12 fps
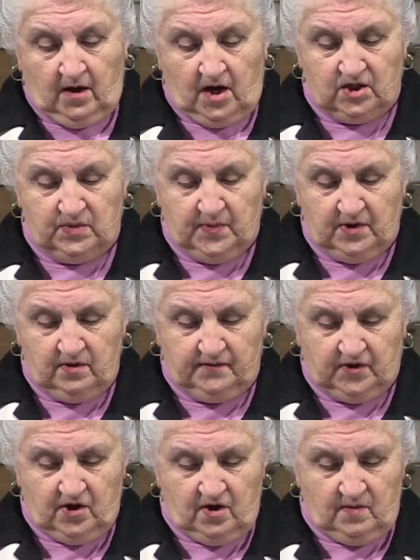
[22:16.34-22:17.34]
Gospel
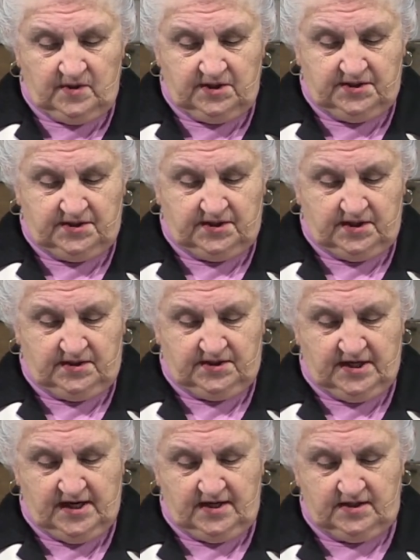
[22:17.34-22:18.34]
of Thomas
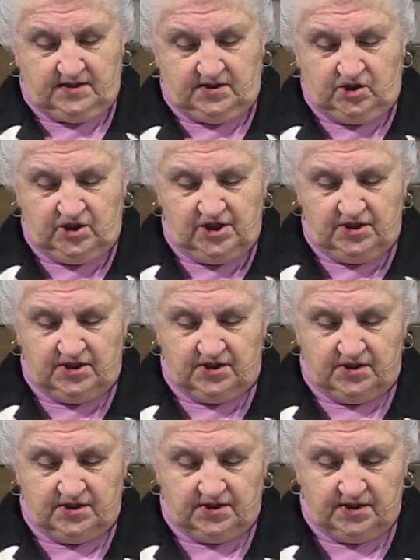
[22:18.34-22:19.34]
says,
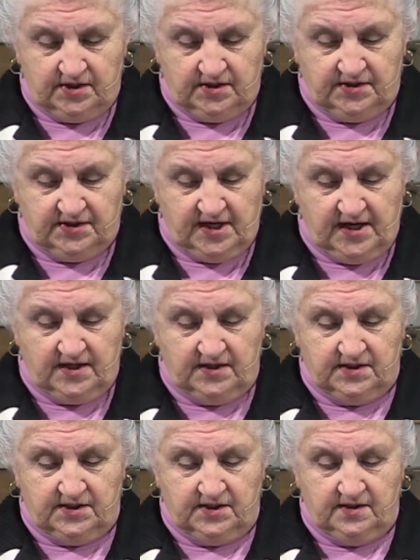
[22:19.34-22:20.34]
Jesus
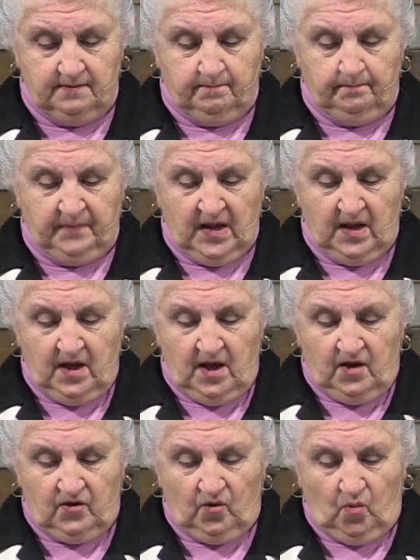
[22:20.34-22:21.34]
says,
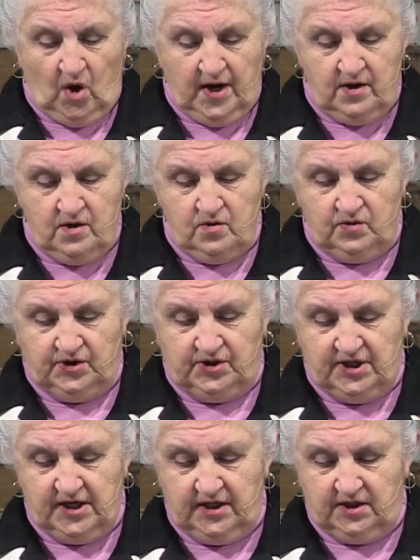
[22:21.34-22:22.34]
"The one who
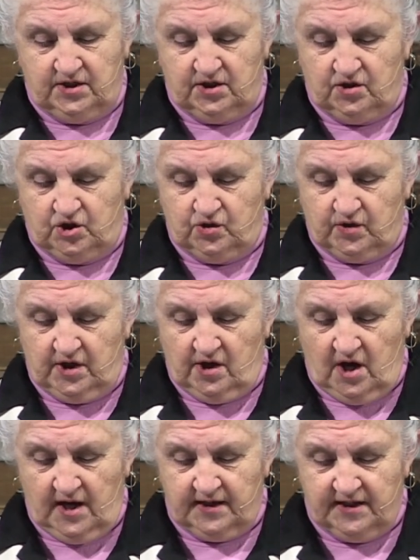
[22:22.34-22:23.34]
seeks should
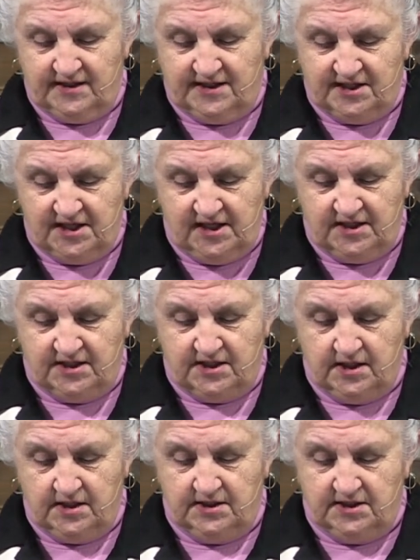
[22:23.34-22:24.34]
not
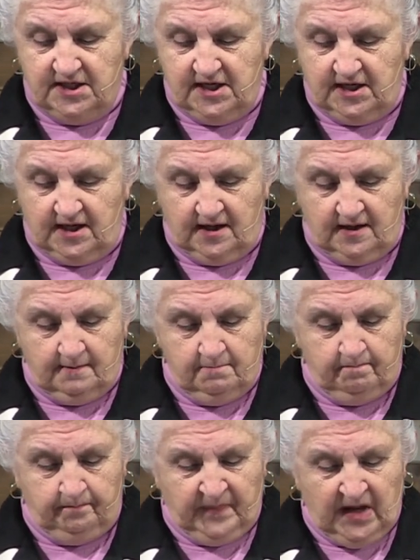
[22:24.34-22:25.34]
cease seeking
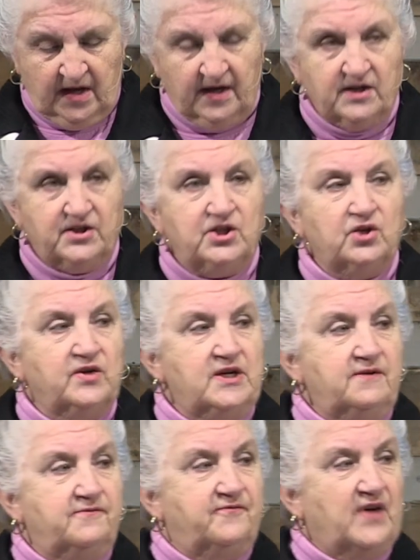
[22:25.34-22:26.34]
until
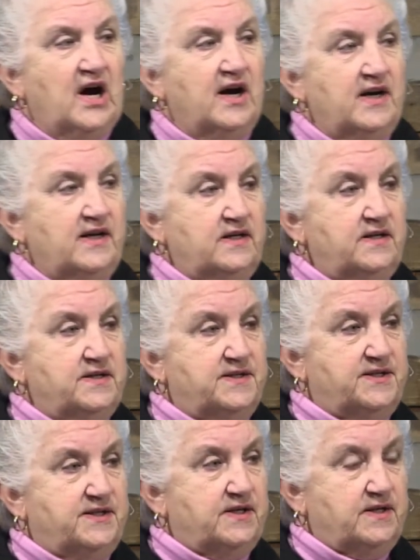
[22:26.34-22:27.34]
he
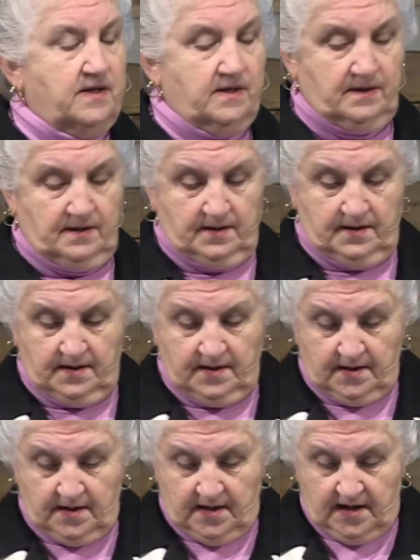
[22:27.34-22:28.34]
finds.
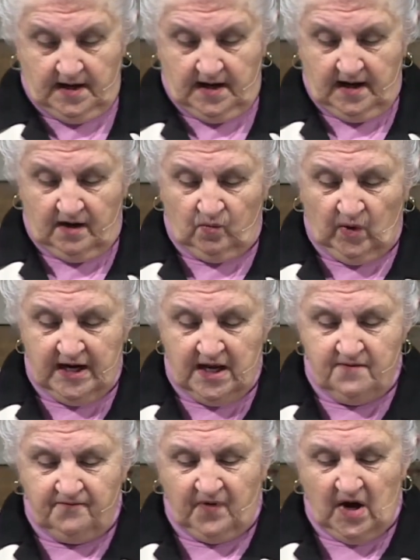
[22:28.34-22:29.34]
And when
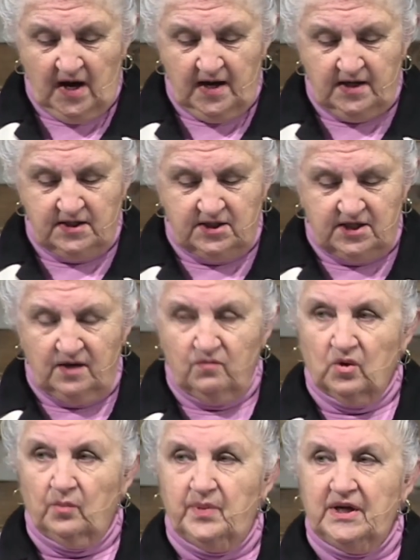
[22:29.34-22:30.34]
he finds, he
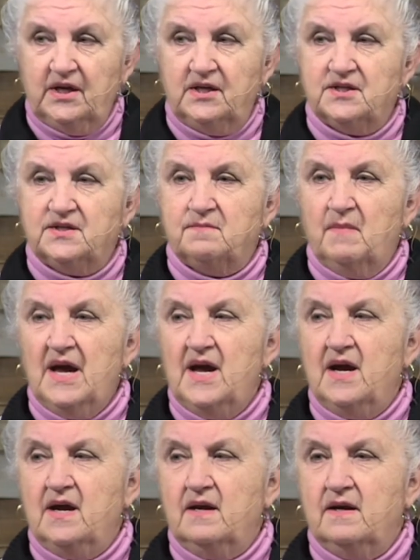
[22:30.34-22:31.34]
will be
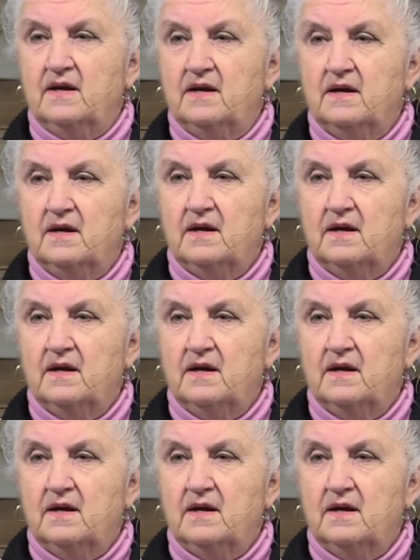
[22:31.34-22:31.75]
dismayed.